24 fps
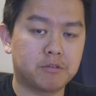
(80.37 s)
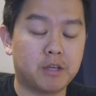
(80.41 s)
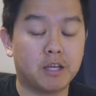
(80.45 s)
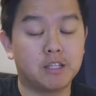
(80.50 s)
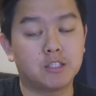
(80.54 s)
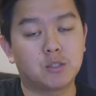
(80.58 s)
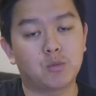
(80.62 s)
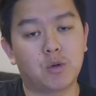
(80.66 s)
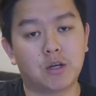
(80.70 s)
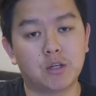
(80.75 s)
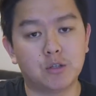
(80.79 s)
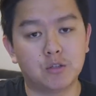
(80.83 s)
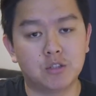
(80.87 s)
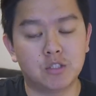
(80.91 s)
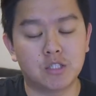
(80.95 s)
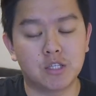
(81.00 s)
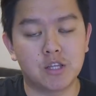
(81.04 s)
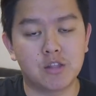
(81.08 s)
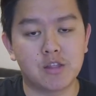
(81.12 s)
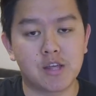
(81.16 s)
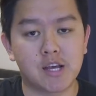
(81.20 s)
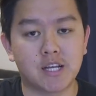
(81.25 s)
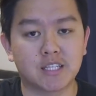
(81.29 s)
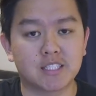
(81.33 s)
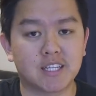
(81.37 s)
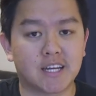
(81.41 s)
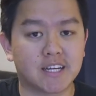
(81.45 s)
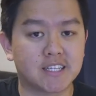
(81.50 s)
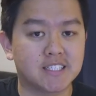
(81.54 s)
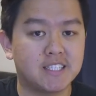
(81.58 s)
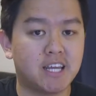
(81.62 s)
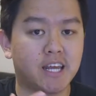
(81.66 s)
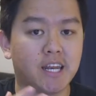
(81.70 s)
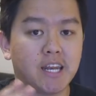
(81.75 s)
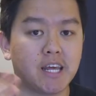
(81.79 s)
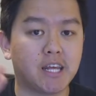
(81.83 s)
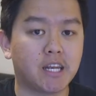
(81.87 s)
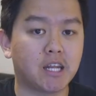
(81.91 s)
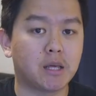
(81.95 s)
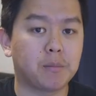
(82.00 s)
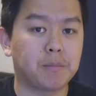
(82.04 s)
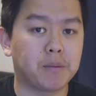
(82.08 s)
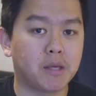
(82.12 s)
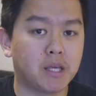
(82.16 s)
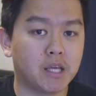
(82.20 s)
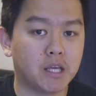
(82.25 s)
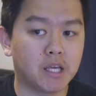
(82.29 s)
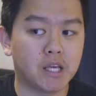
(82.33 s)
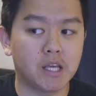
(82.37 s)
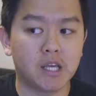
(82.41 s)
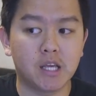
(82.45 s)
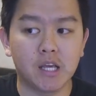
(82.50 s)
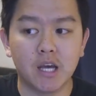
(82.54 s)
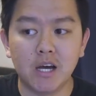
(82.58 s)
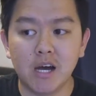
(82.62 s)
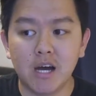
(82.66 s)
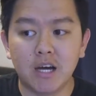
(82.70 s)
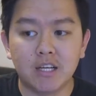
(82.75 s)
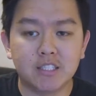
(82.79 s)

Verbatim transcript: hence why you see things like 1080p,